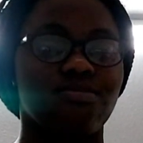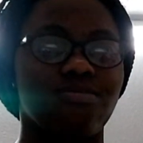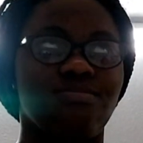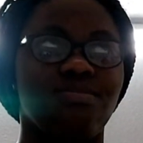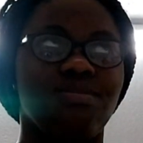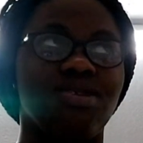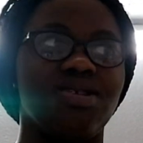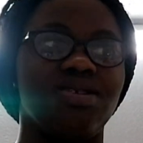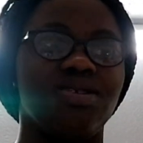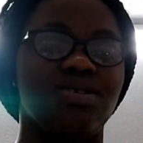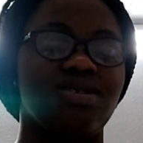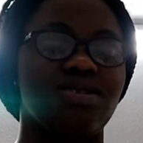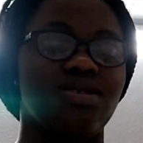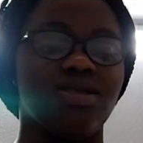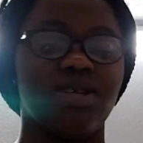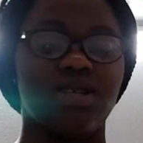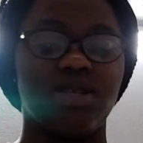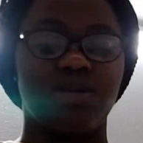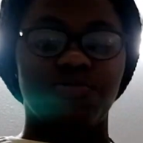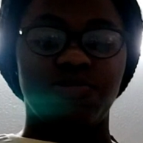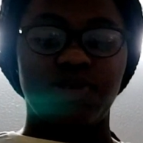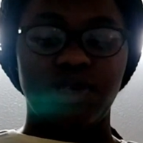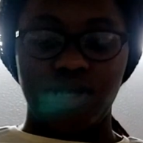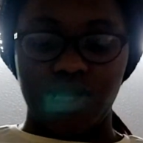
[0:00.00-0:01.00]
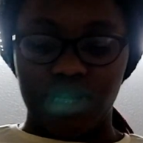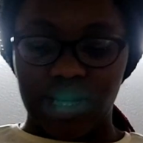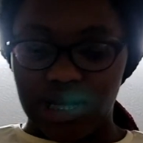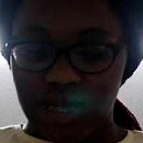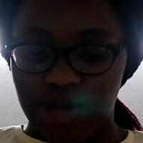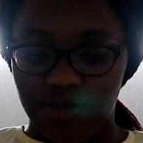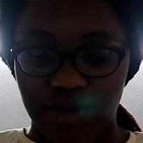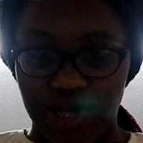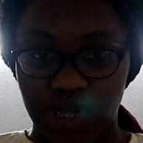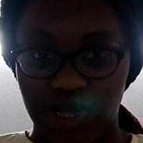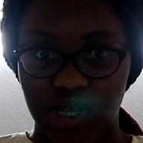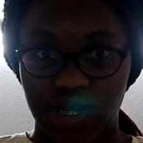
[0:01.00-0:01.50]
and then
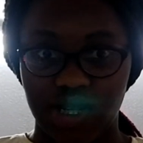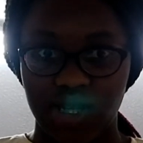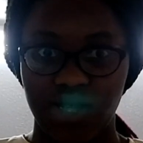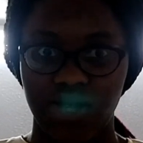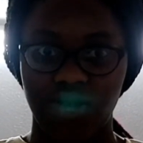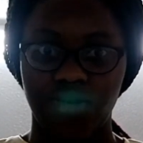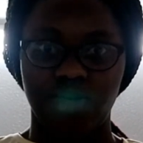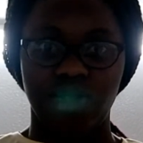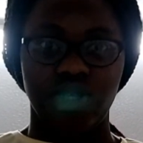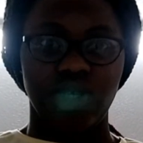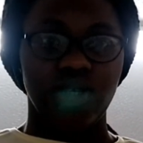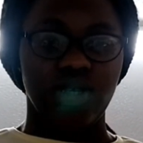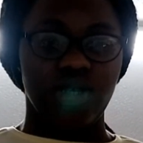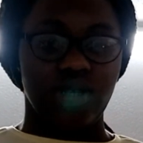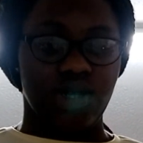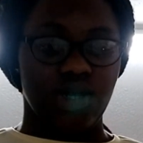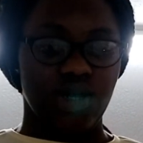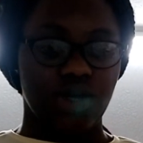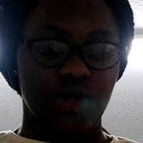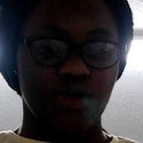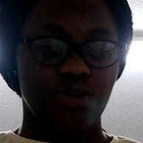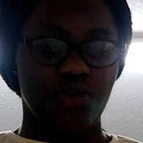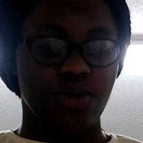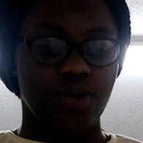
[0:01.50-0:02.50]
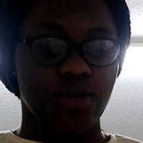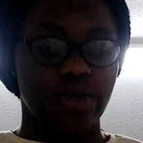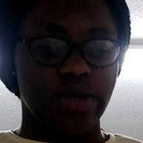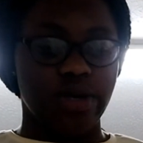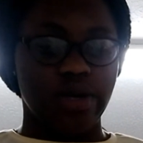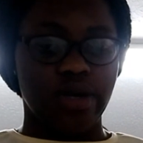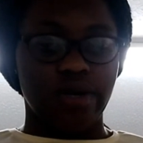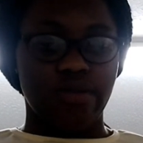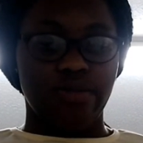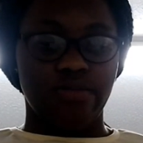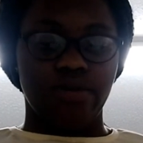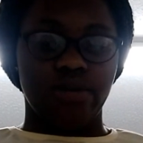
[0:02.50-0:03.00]
that's basically all they need to do.
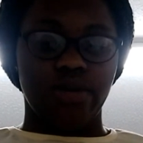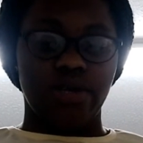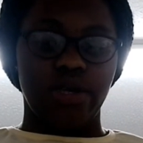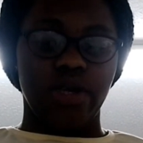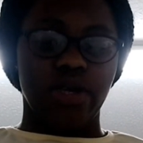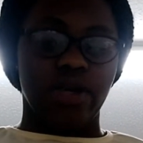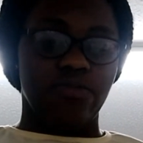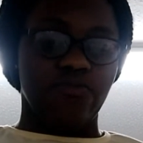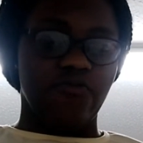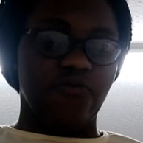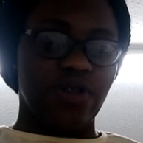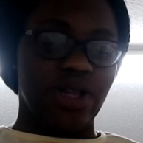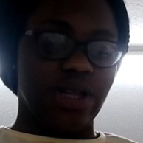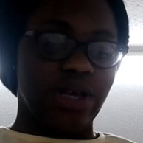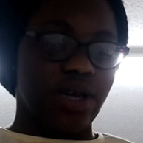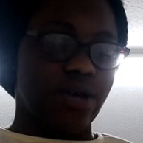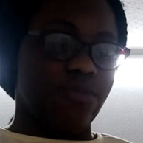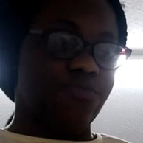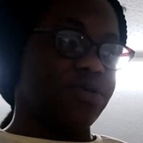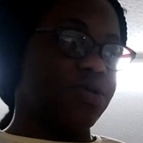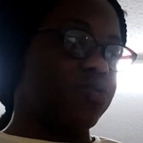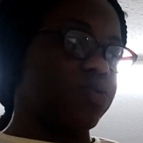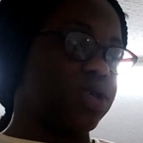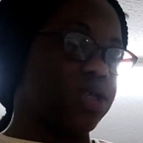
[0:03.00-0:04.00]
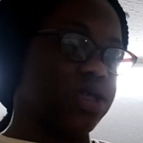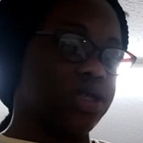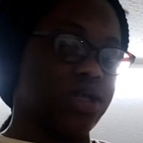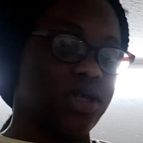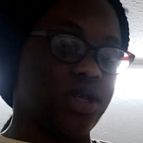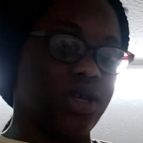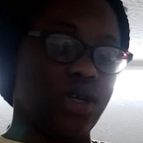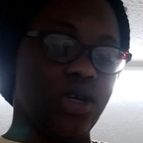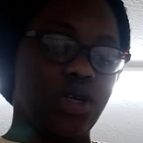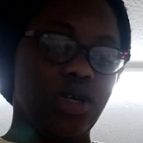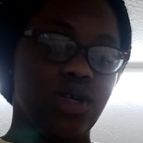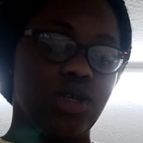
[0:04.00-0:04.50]
But yeah, I'm really happy with
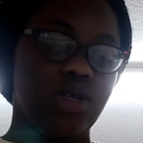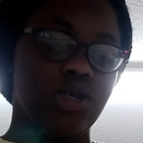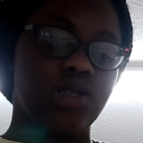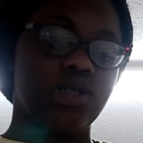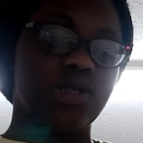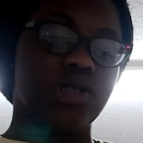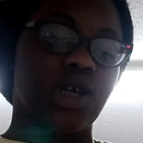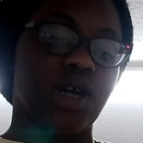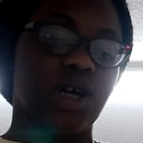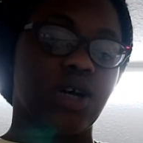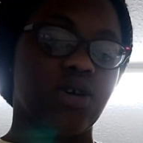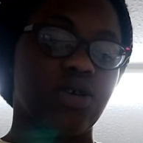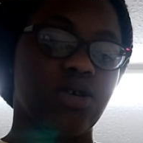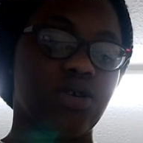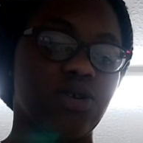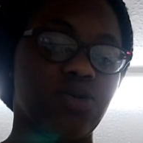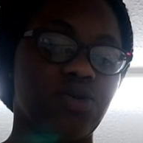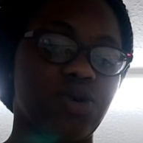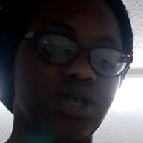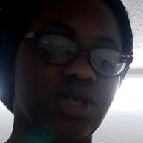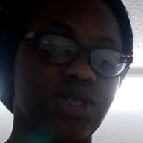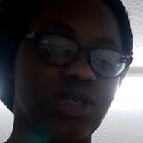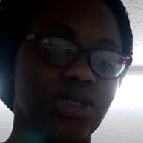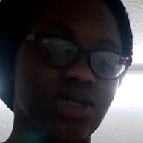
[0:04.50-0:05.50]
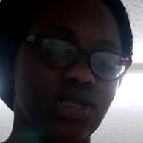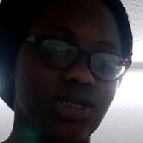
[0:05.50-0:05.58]
the second one.